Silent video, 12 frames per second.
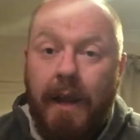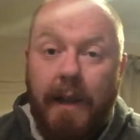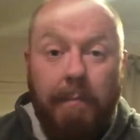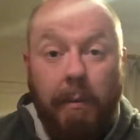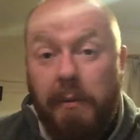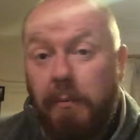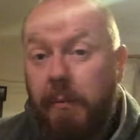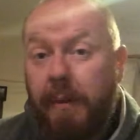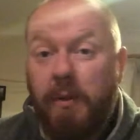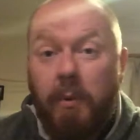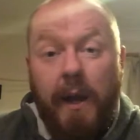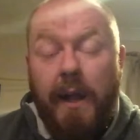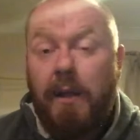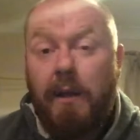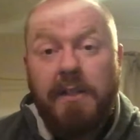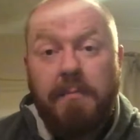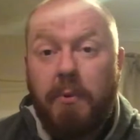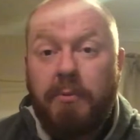it probably would have been quite a
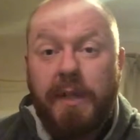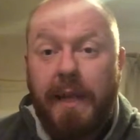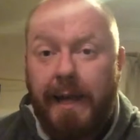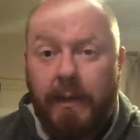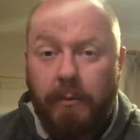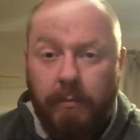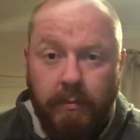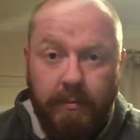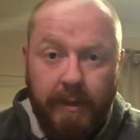nice multi ale.